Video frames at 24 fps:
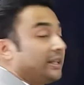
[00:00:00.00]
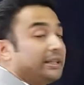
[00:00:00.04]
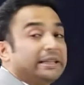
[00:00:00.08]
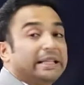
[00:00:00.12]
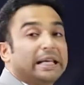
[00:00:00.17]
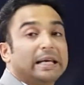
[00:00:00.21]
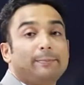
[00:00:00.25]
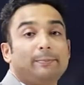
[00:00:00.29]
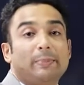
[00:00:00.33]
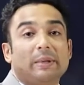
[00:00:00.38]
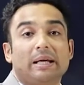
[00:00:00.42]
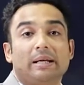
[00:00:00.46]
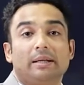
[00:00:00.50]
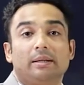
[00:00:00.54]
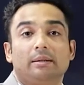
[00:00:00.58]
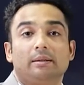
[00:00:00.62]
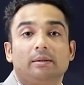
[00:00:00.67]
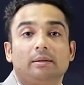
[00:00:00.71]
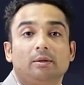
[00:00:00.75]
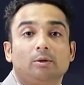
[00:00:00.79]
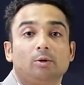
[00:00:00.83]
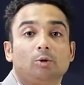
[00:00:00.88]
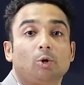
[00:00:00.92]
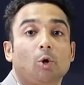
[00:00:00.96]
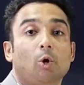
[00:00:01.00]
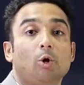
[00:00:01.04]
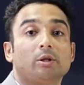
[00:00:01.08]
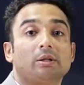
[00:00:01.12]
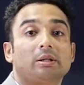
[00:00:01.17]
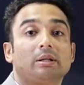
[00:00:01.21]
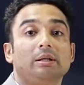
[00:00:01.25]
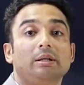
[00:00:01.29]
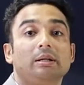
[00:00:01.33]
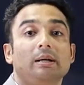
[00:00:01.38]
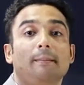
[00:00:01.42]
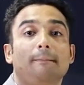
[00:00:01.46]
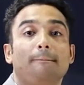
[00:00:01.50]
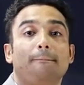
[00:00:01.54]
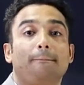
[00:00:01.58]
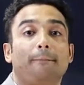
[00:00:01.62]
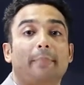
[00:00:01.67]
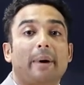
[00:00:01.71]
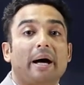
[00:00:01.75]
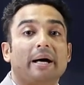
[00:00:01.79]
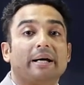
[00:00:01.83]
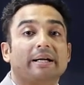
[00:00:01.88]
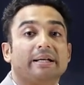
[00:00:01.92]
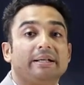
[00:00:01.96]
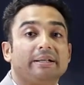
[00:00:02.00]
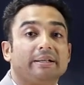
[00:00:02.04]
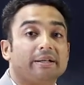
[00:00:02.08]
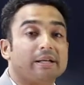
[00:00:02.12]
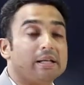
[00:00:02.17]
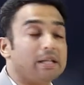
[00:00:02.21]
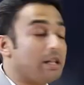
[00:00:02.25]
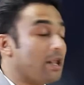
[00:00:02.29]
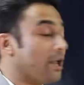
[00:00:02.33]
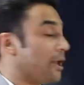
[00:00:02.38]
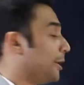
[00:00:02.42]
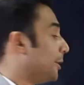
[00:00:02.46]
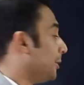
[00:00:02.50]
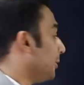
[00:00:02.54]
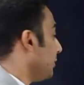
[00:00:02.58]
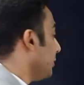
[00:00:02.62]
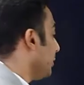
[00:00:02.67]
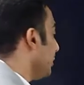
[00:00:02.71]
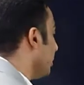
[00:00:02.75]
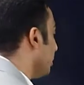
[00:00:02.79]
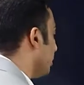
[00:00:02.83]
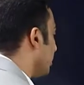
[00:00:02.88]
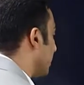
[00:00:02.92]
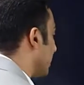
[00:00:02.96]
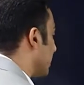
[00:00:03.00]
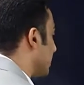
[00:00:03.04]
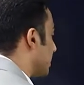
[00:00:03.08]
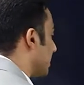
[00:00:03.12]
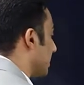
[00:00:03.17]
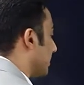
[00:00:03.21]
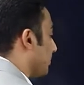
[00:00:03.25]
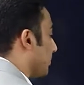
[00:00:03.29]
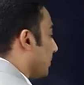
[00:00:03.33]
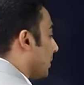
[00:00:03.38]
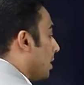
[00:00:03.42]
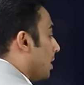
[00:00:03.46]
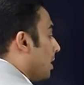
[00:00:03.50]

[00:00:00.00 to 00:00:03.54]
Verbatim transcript: TPN, total parenteral nutrition,